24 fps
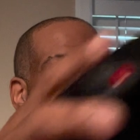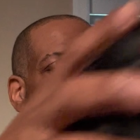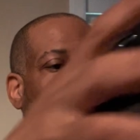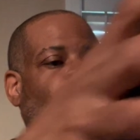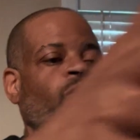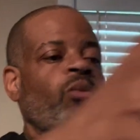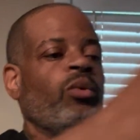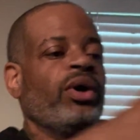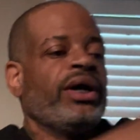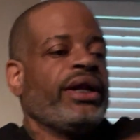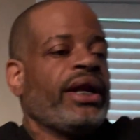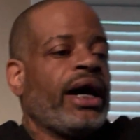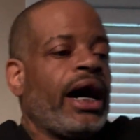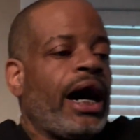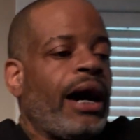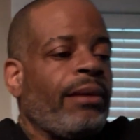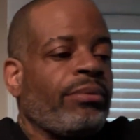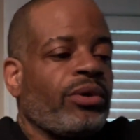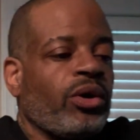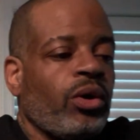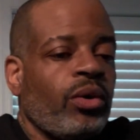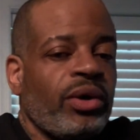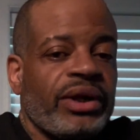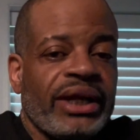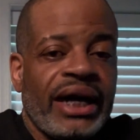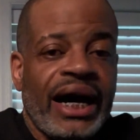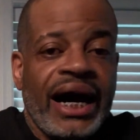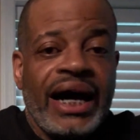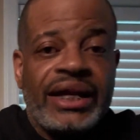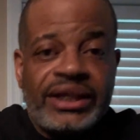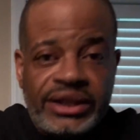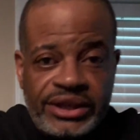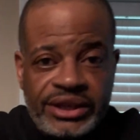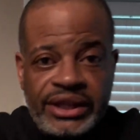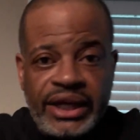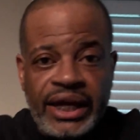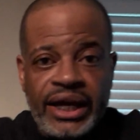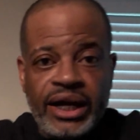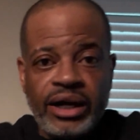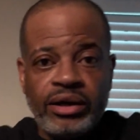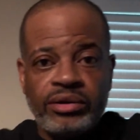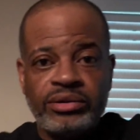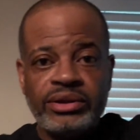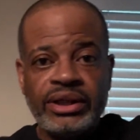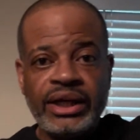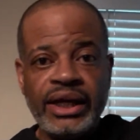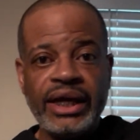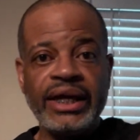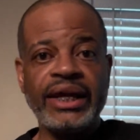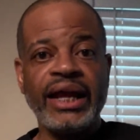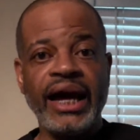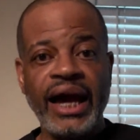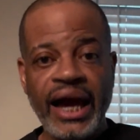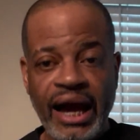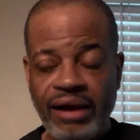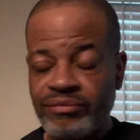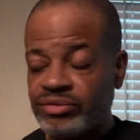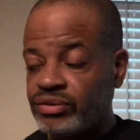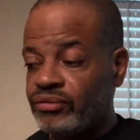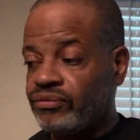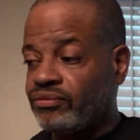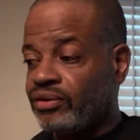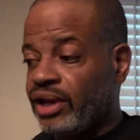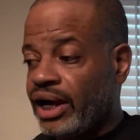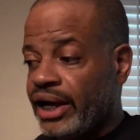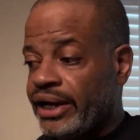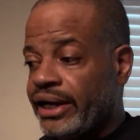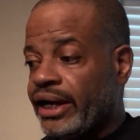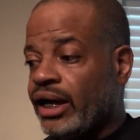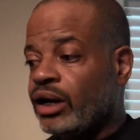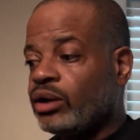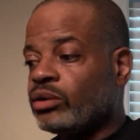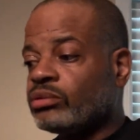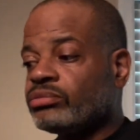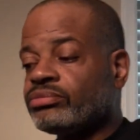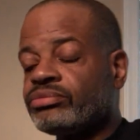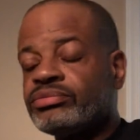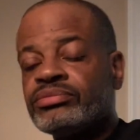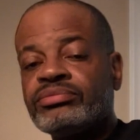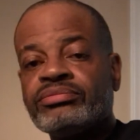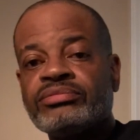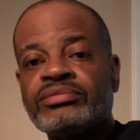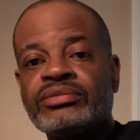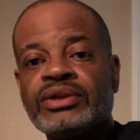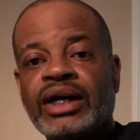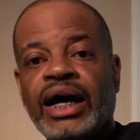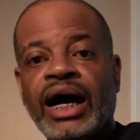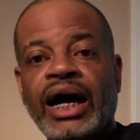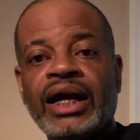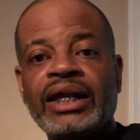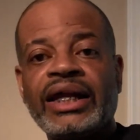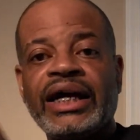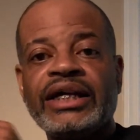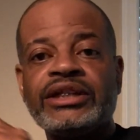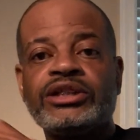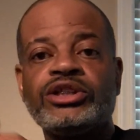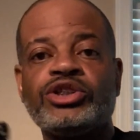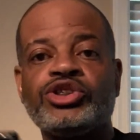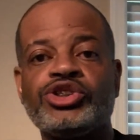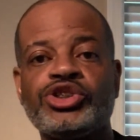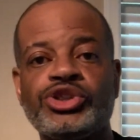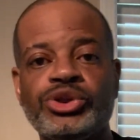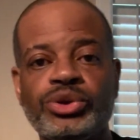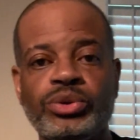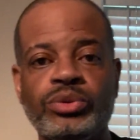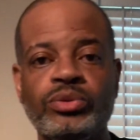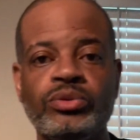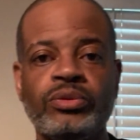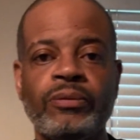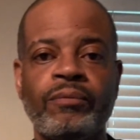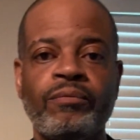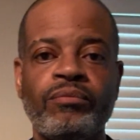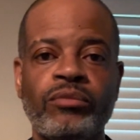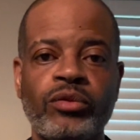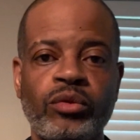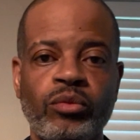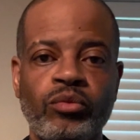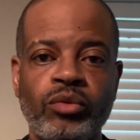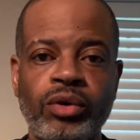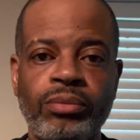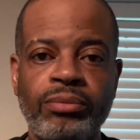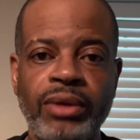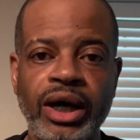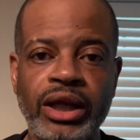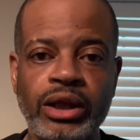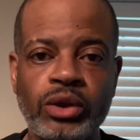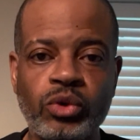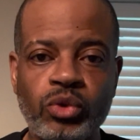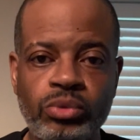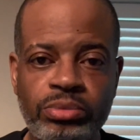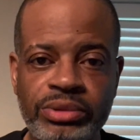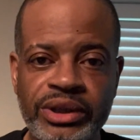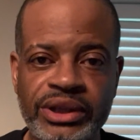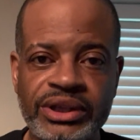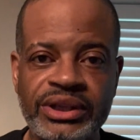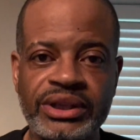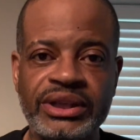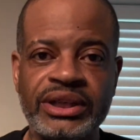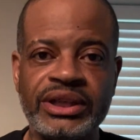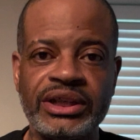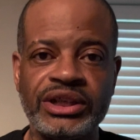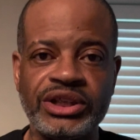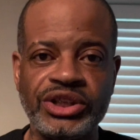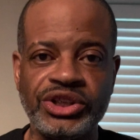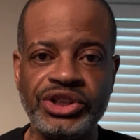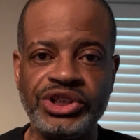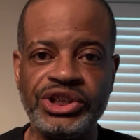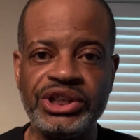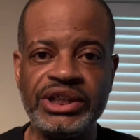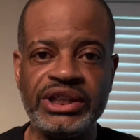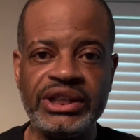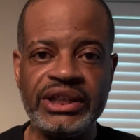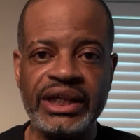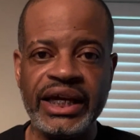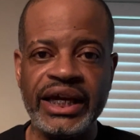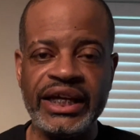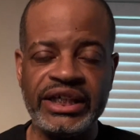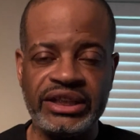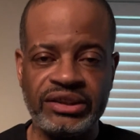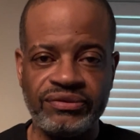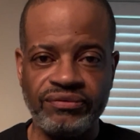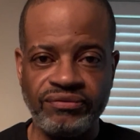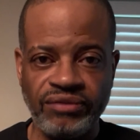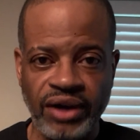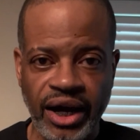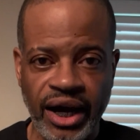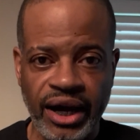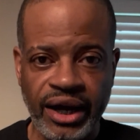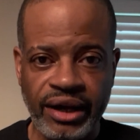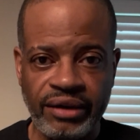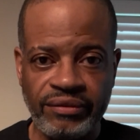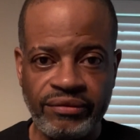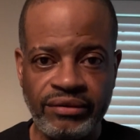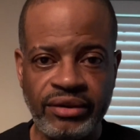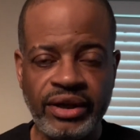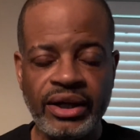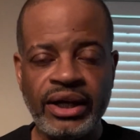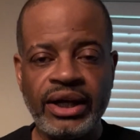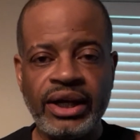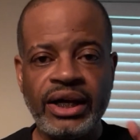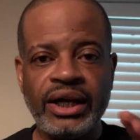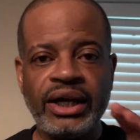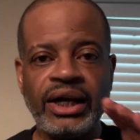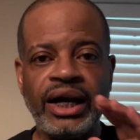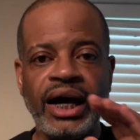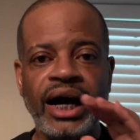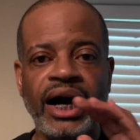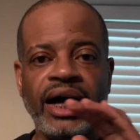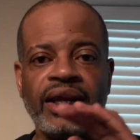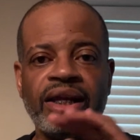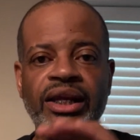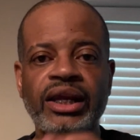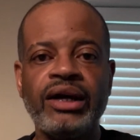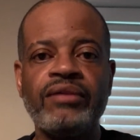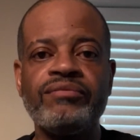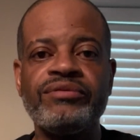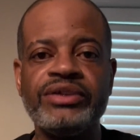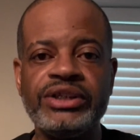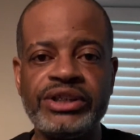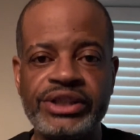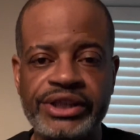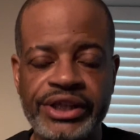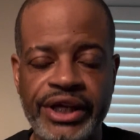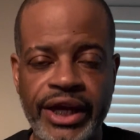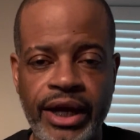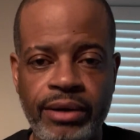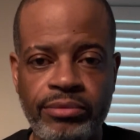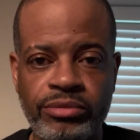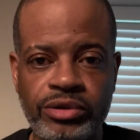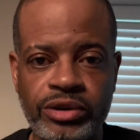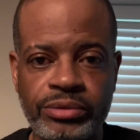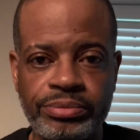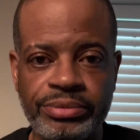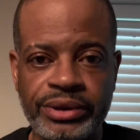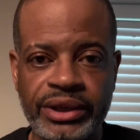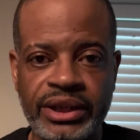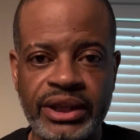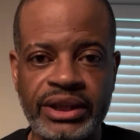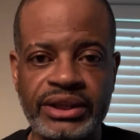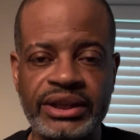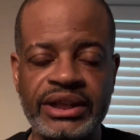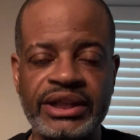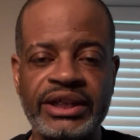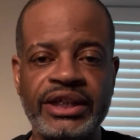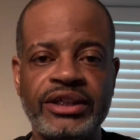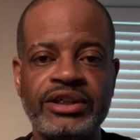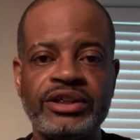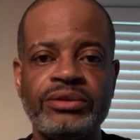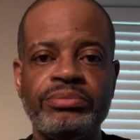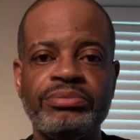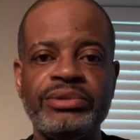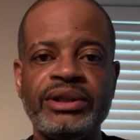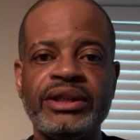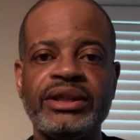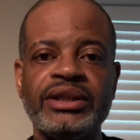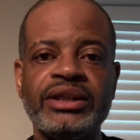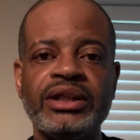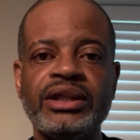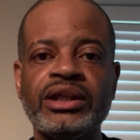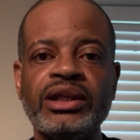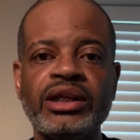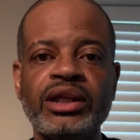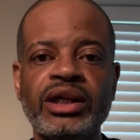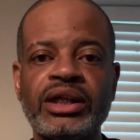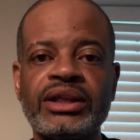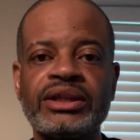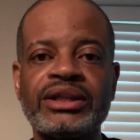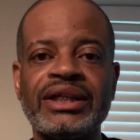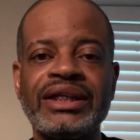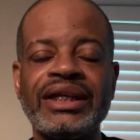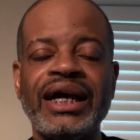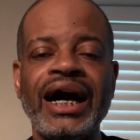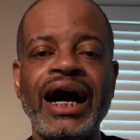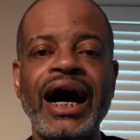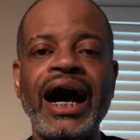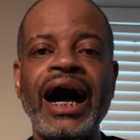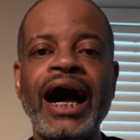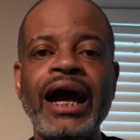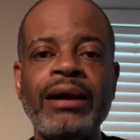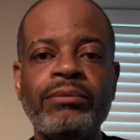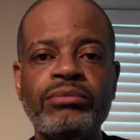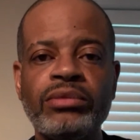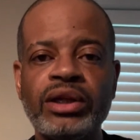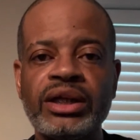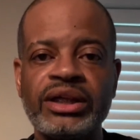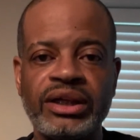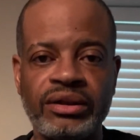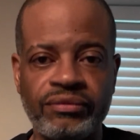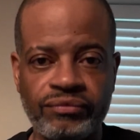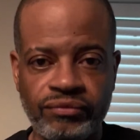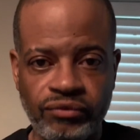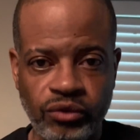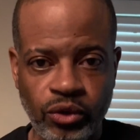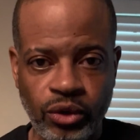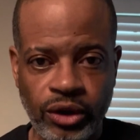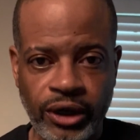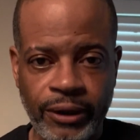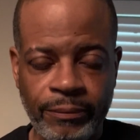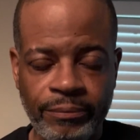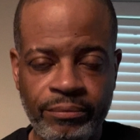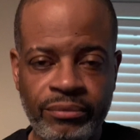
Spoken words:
When I'm going out of town and I have to fly out, I like to shoot with my Lumix GH5. I love these cameras because it gives me the look that I'm looking for.